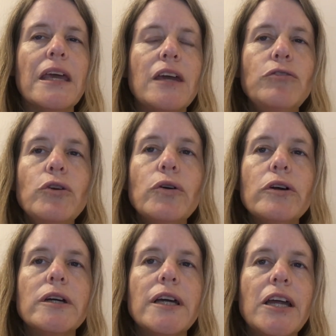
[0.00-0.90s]
If you're
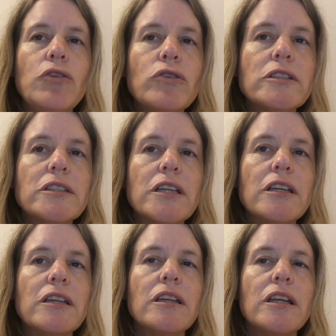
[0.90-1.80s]
interested
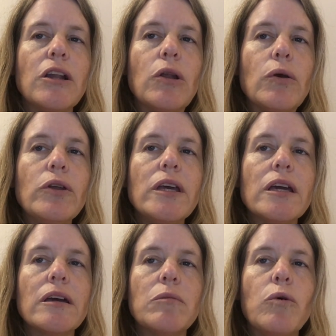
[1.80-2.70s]
in
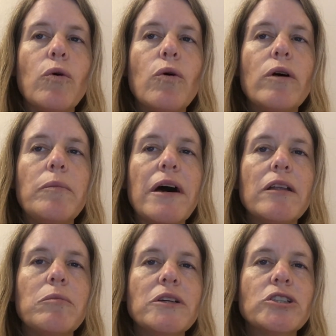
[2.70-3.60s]
learning more
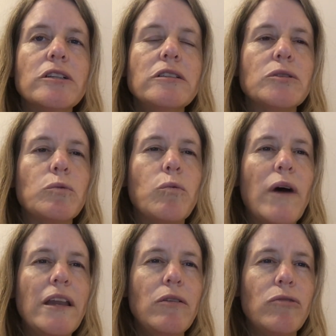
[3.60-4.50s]
about missions,
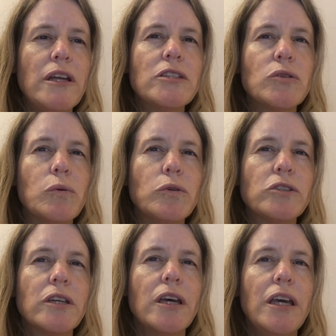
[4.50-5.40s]
one
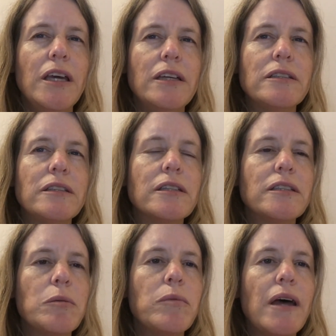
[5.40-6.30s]
resource is the
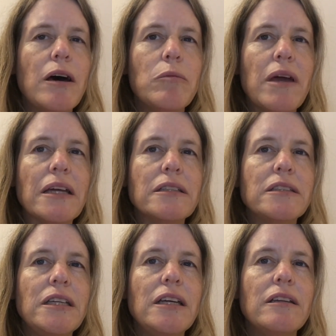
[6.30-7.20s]
SIM Now
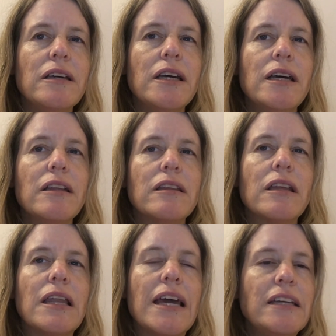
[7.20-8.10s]
magazine.
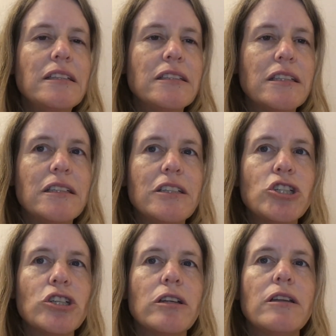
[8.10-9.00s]
The latest
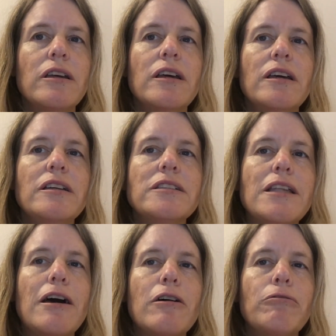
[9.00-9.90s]
edition is
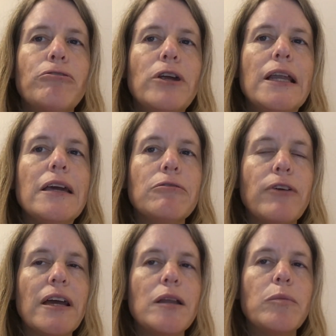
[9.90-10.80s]
now freely
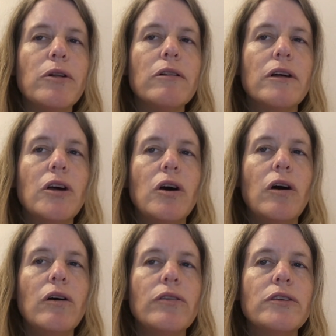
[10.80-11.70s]
available
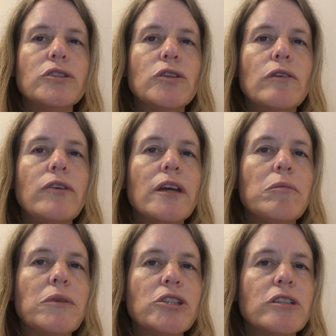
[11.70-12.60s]
on the Serving
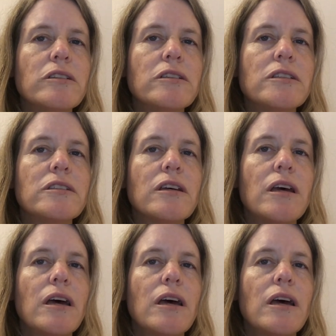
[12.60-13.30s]
in Missions